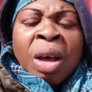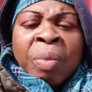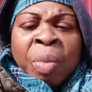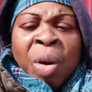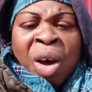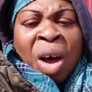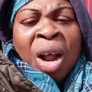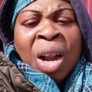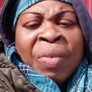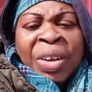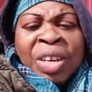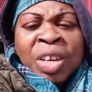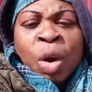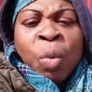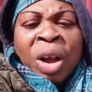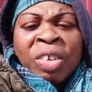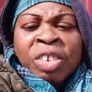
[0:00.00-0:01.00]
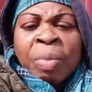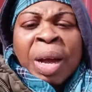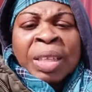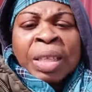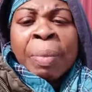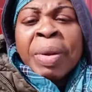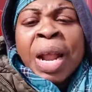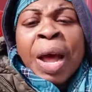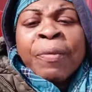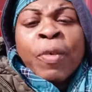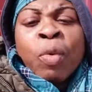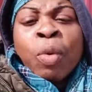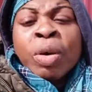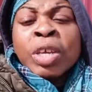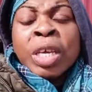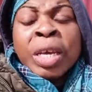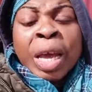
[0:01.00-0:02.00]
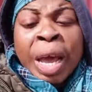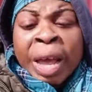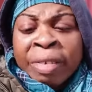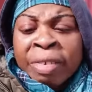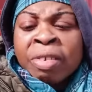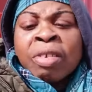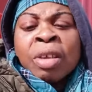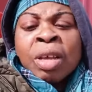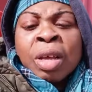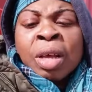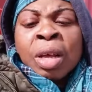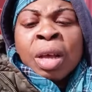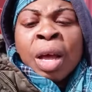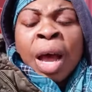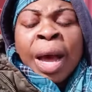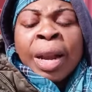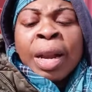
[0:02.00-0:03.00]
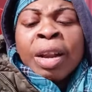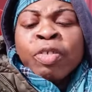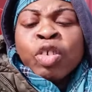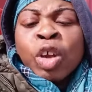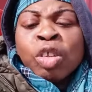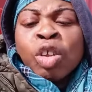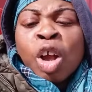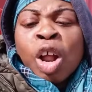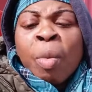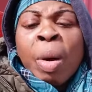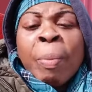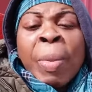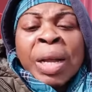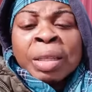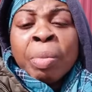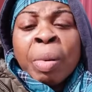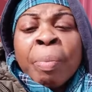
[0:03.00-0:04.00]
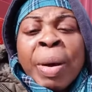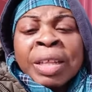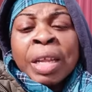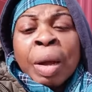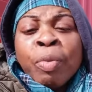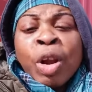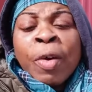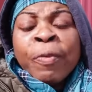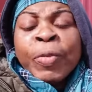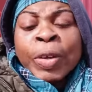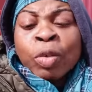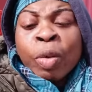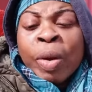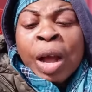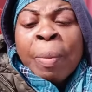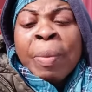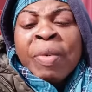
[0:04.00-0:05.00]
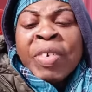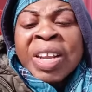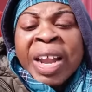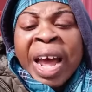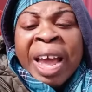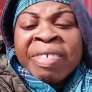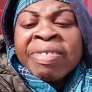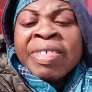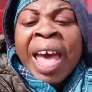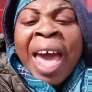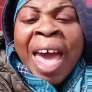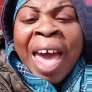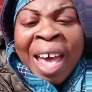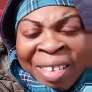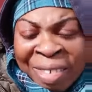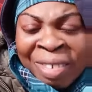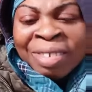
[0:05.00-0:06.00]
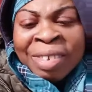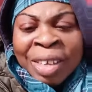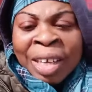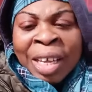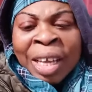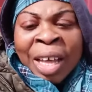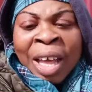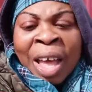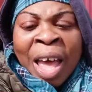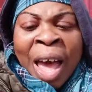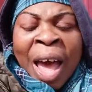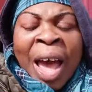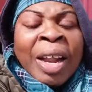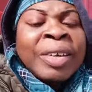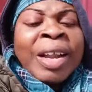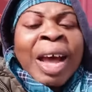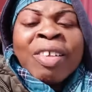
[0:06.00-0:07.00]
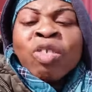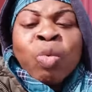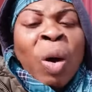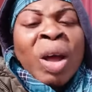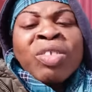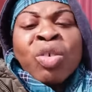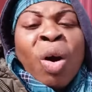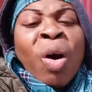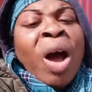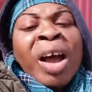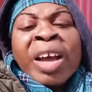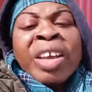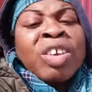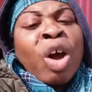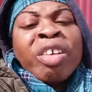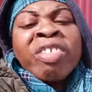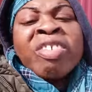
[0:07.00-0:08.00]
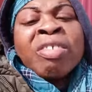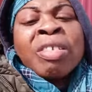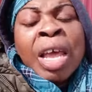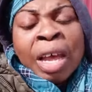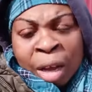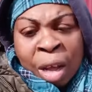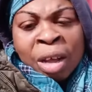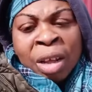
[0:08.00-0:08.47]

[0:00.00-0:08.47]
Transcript: But already did you wash your bottom? I'm not for yes. And I'll see your tongue on my bottom. My bottom, I'm not afraid to overcome a nice ass. And that's what you want, your stick.